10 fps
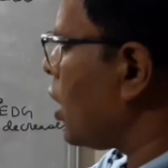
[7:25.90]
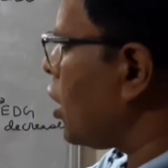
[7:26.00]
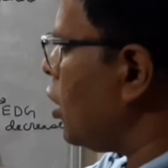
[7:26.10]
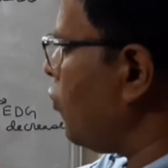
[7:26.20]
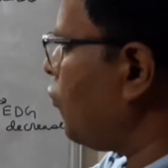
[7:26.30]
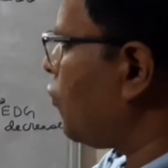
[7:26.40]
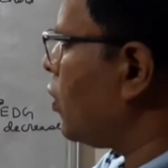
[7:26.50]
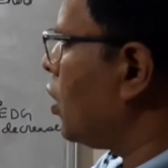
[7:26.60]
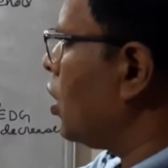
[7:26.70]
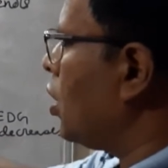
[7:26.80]
if
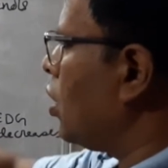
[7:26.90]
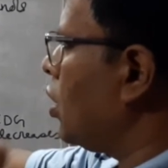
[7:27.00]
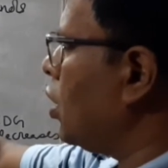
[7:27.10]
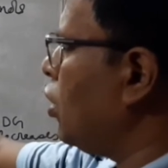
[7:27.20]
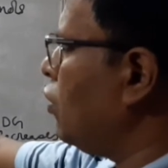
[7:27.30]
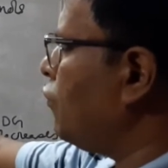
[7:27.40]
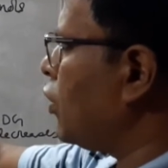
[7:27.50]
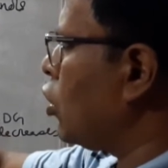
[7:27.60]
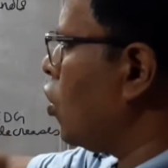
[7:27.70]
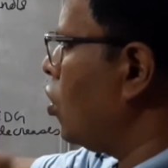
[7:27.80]
in
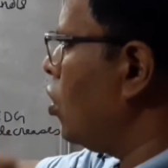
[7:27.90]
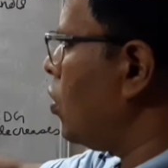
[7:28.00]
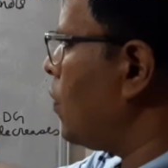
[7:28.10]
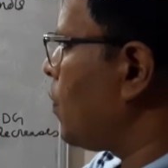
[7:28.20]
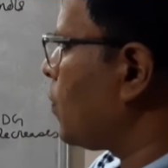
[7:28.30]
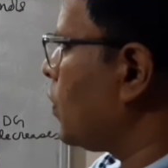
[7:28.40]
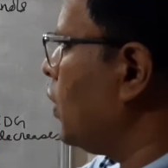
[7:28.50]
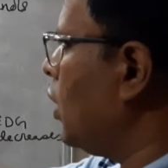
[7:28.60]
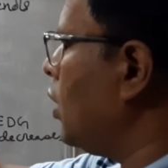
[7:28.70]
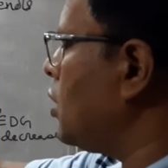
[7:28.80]
phenol
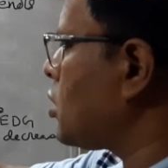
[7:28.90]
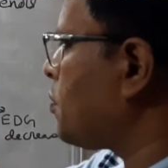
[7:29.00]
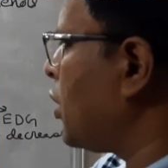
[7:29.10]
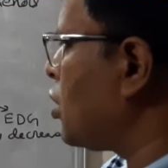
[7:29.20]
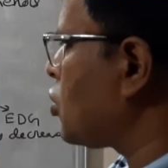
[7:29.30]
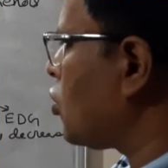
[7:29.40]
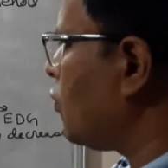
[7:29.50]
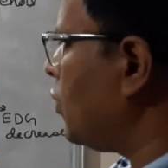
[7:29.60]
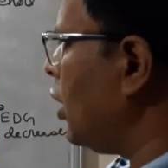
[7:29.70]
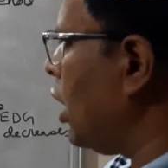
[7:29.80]
there is presence of
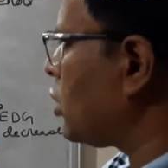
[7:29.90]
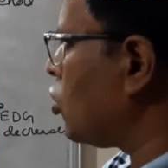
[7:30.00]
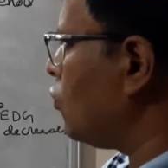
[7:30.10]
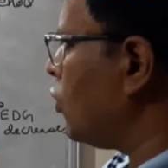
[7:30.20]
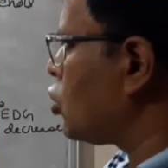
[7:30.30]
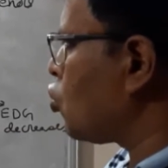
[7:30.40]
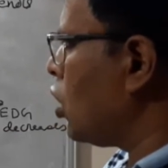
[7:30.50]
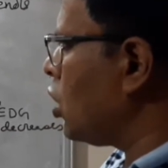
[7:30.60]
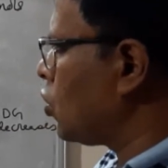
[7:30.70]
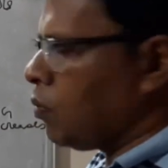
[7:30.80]
electron
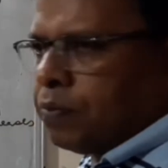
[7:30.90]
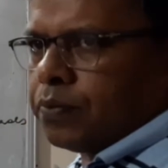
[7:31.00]
withdrawing group.